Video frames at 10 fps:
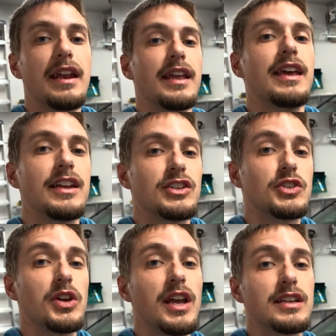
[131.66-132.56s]
and again,
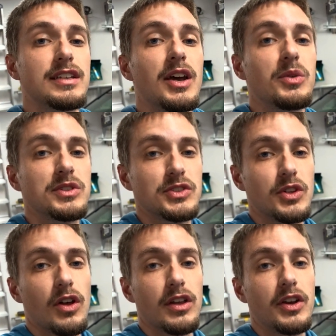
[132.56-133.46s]
show you guys how to
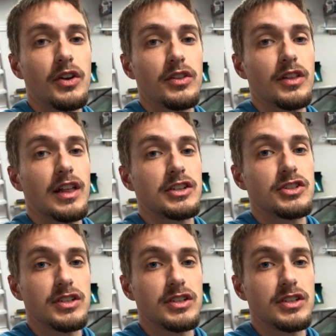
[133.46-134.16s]
install it here on the Elantra